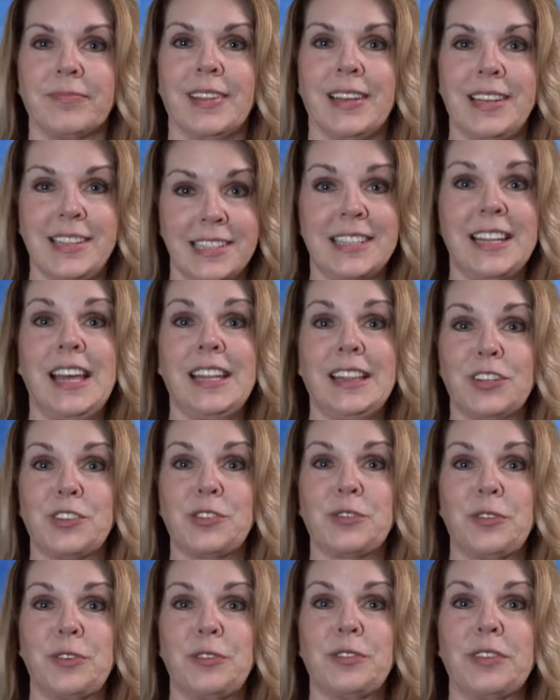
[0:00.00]
Isn't that the
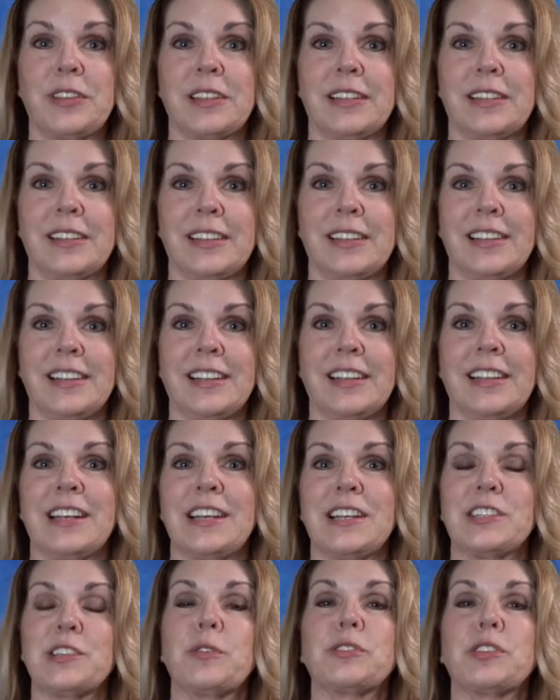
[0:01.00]
truth?
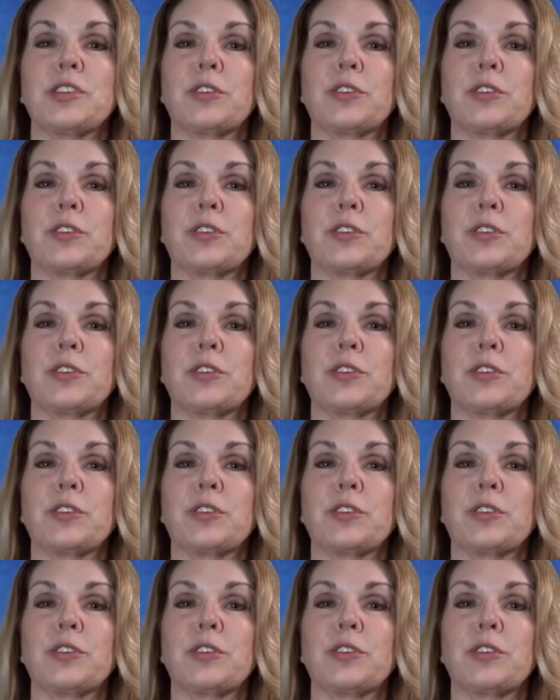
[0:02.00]
So it's a